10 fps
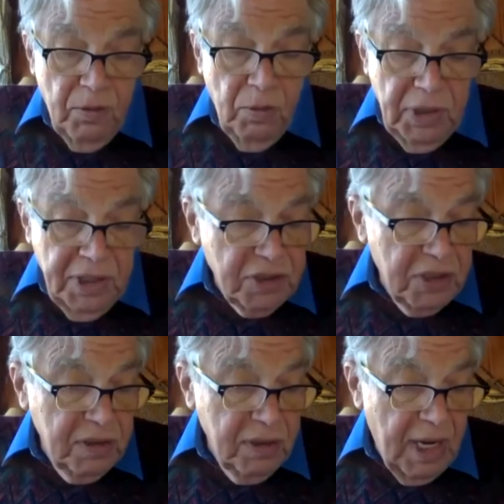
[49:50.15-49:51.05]

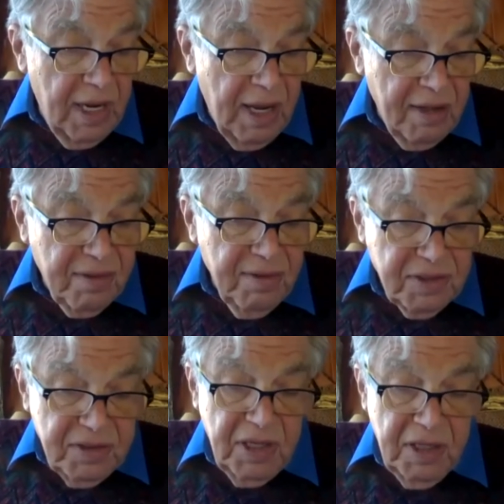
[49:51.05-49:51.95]
religion, and
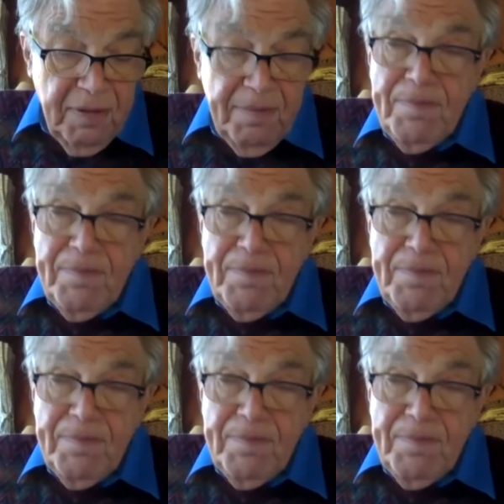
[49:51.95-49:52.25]
ethnicity.